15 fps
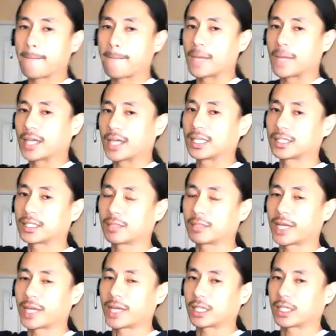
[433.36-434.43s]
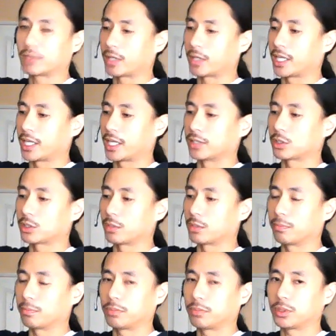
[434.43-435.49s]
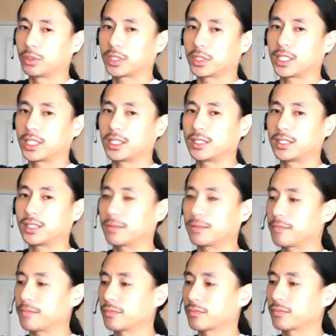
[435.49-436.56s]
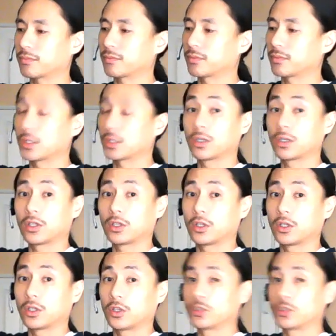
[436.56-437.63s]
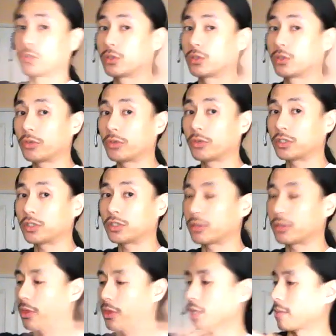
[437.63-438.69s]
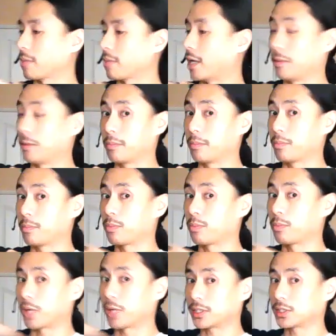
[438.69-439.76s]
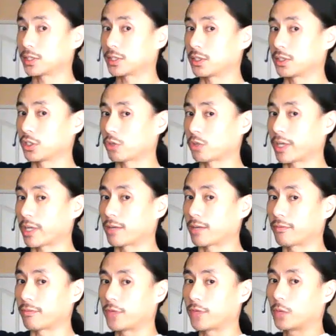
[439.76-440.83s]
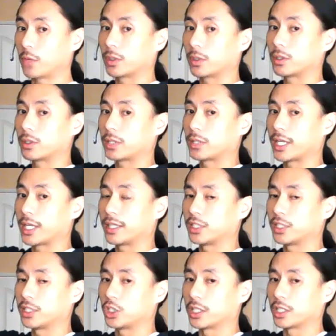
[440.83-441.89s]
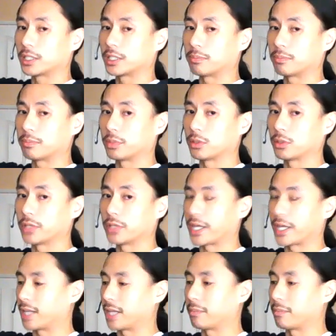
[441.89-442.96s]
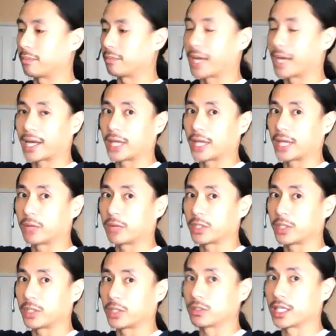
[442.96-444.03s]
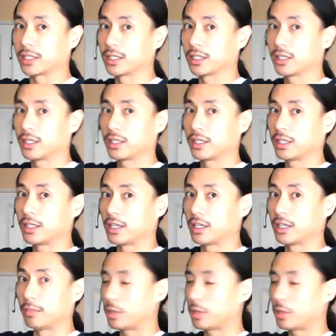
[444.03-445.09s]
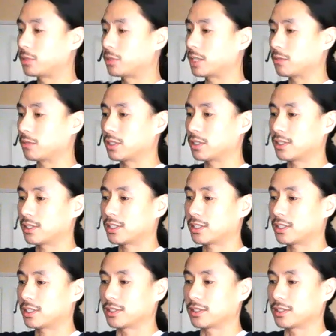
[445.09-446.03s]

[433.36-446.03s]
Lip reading: against the back of your hand. So you're pulling it in. So two things you can think about. Press the straight arm forward and then gently pull the hand back. That way you get opposing resistance,